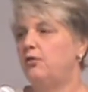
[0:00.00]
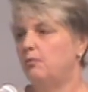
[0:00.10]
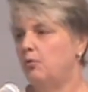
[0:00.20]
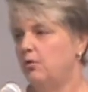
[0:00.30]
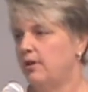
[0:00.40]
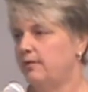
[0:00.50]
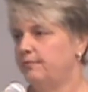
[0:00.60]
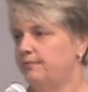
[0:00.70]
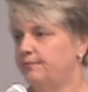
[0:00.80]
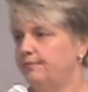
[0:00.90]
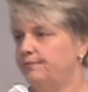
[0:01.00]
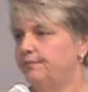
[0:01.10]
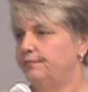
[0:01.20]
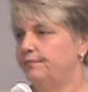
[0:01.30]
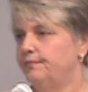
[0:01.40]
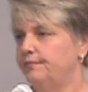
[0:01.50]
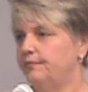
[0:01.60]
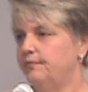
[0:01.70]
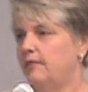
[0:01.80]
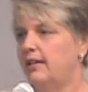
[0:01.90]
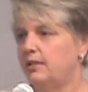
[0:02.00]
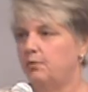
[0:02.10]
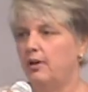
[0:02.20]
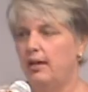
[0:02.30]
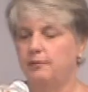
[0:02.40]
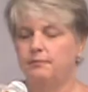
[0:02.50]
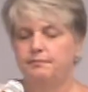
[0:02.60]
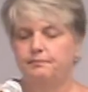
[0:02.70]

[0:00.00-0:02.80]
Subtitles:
for more. Let us pray.